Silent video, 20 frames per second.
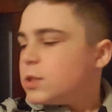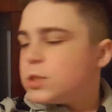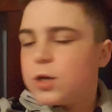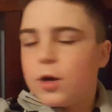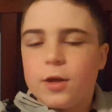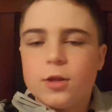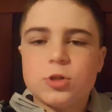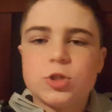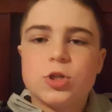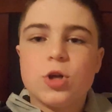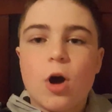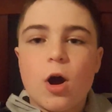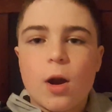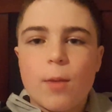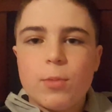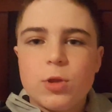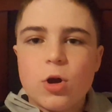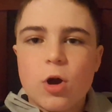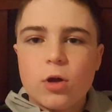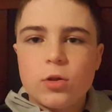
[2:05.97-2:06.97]
there's a dog. I'm
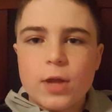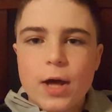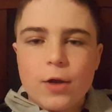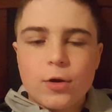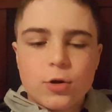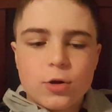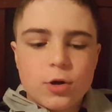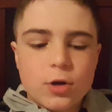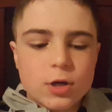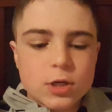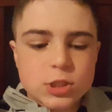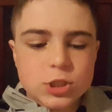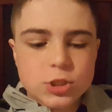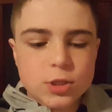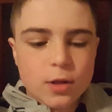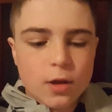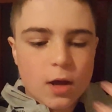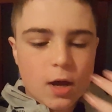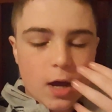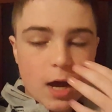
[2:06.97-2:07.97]
gonna talk louder.
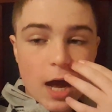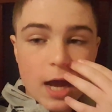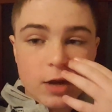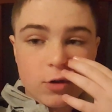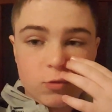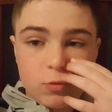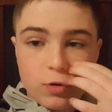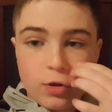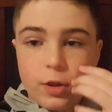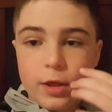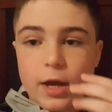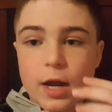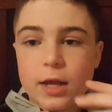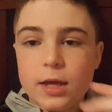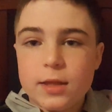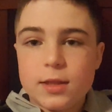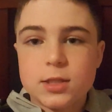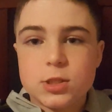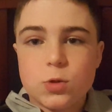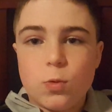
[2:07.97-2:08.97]
So, I really gotta
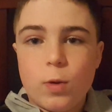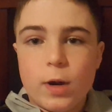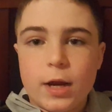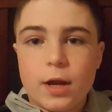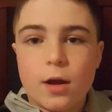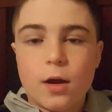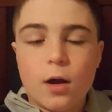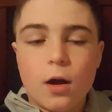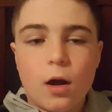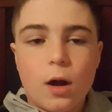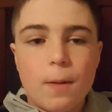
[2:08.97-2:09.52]
get this quick.